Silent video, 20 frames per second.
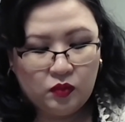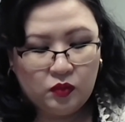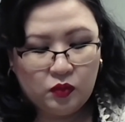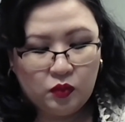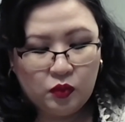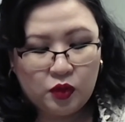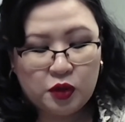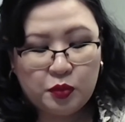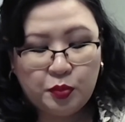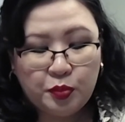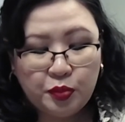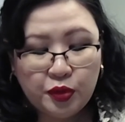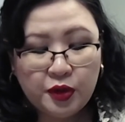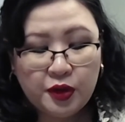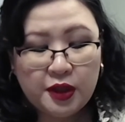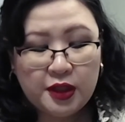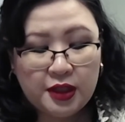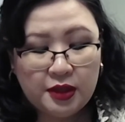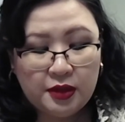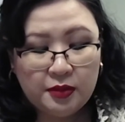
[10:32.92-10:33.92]
was
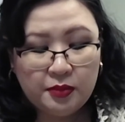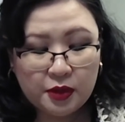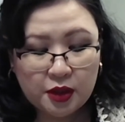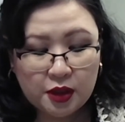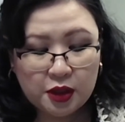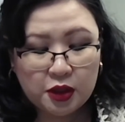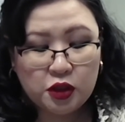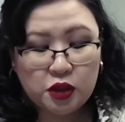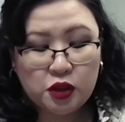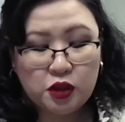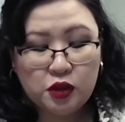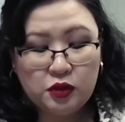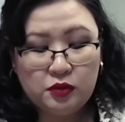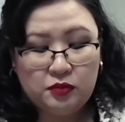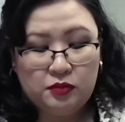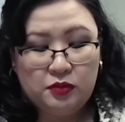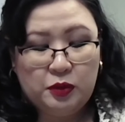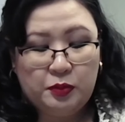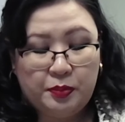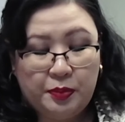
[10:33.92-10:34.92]
pretty much
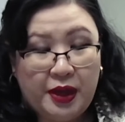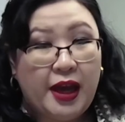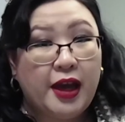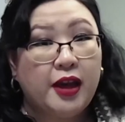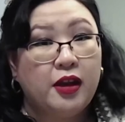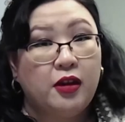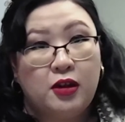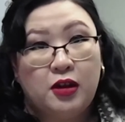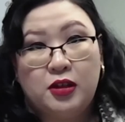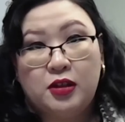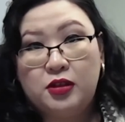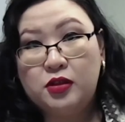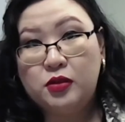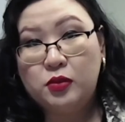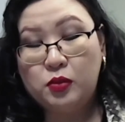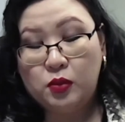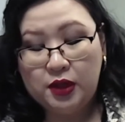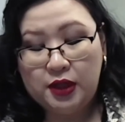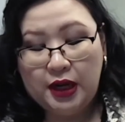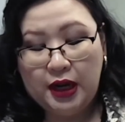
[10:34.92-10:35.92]
bang on
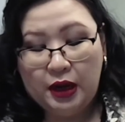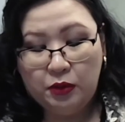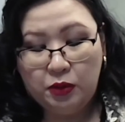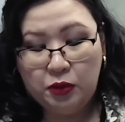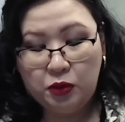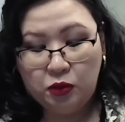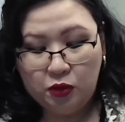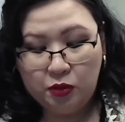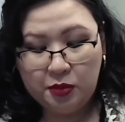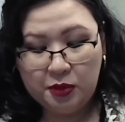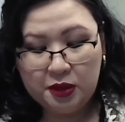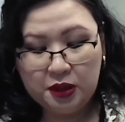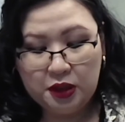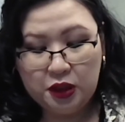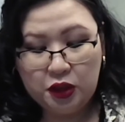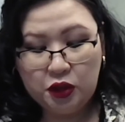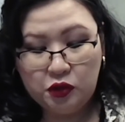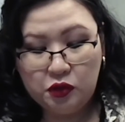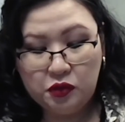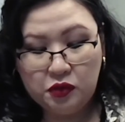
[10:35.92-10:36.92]
to what I would normally
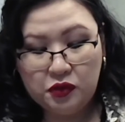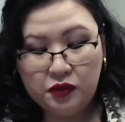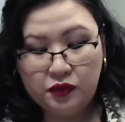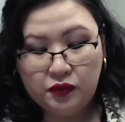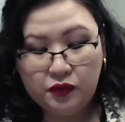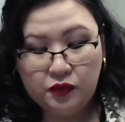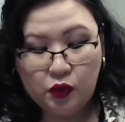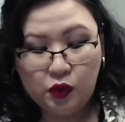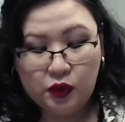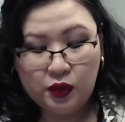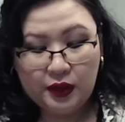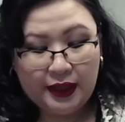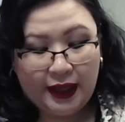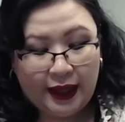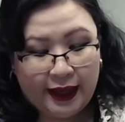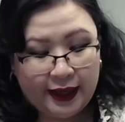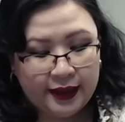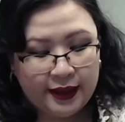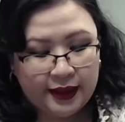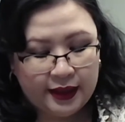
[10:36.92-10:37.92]
use for
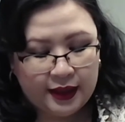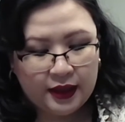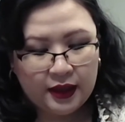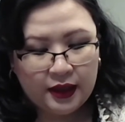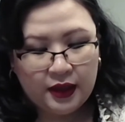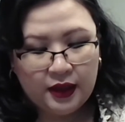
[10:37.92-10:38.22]
length.